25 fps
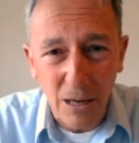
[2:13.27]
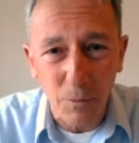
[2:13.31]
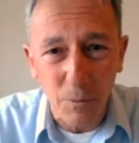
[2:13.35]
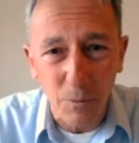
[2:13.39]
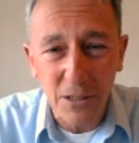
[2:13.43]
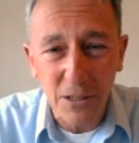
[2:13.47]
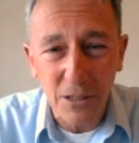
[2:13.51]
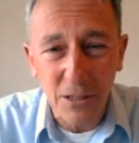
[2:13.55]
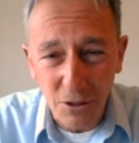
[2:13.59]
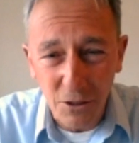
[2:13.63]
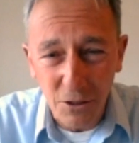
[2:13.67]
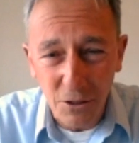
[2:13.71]
We're
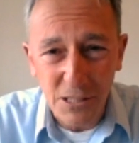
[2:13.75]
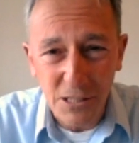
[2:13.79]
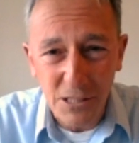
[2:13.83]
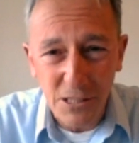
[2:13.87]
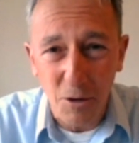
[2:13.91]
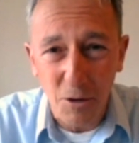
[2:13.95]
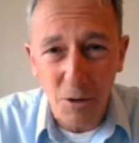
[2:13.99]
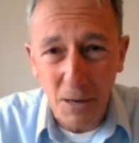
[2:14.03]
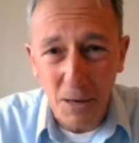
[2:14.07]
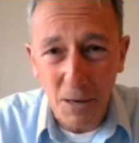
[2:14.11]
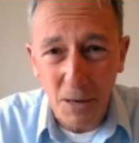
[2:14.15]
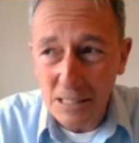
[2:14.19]
going to use
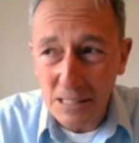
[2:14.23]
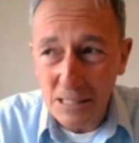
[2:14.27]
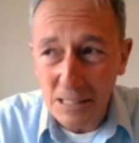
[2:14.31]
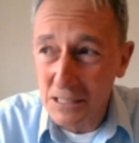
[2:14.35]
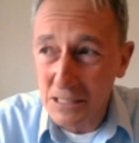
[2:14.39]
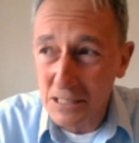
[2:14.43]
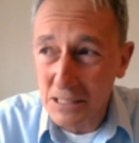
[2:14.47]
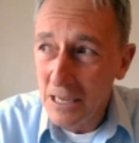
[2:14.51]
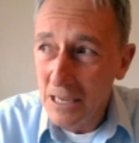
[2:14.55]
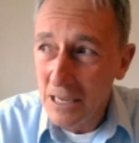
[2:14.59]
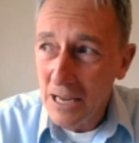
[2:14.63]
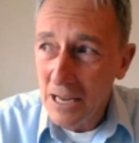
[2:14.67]

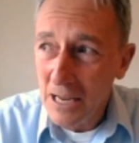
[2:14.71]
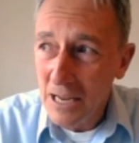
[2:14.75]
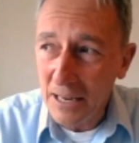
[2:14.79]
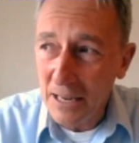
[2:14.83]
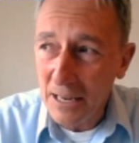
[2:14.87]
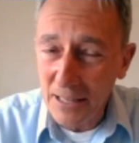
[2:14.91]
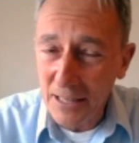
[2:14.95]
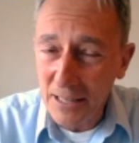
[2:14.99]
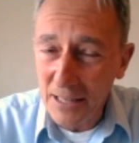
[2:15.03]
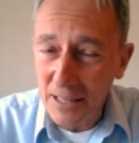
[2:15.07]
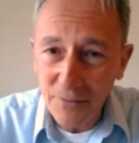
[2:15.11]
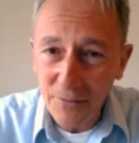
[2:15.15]
airplanes,
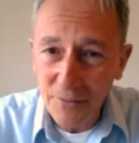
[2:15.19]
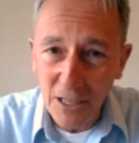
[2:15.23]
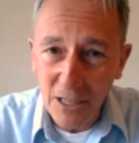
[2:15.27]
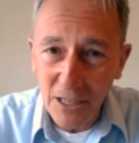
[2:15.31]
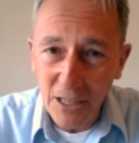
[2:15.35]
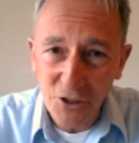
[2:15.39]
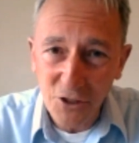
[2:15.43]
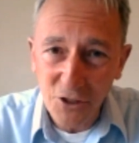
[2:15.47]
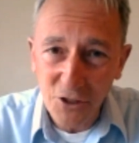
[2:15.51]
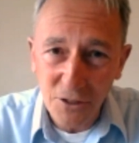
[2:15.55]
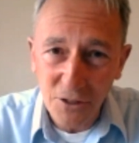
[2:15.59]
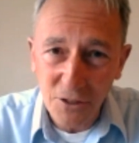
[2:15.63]
and
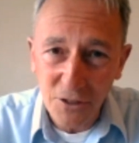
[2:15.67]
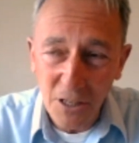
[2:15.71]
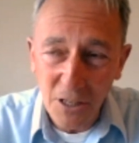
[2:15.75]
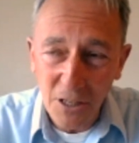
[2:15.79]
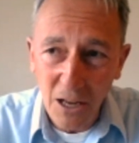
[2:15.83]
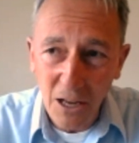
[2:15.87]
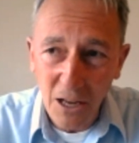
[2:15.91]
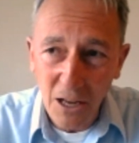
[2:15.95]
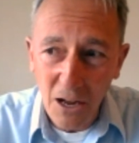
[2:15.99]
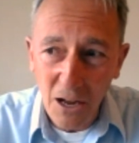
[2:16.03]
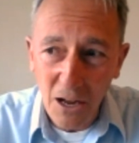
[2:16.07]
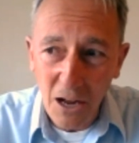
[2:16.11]
aviation
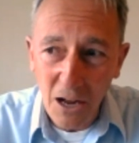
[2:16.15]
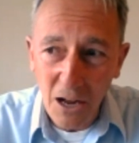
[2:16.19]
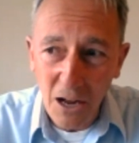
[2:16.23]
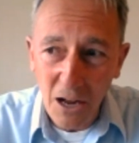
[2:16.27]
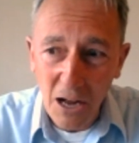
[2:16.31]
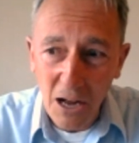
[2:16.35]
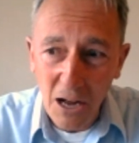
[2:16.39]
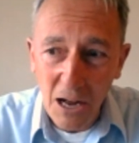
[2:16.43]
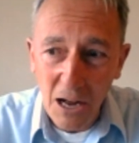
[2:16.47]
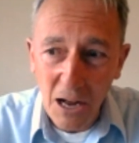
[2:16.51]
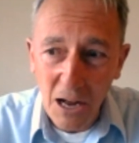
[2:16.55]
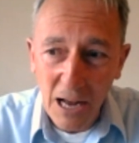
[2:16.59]

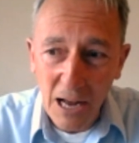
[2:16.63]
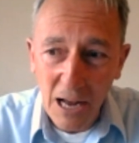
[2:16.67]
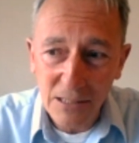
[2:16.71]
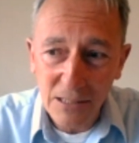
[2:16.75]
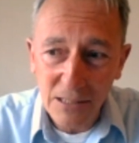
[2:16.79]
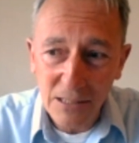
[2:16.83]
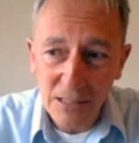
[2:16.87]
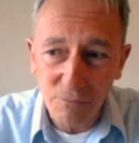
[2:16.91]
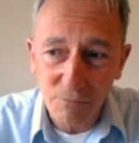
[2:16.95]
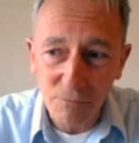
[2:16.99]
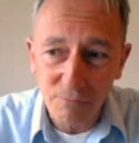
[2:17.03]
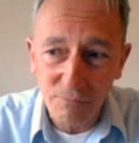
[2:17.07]
has a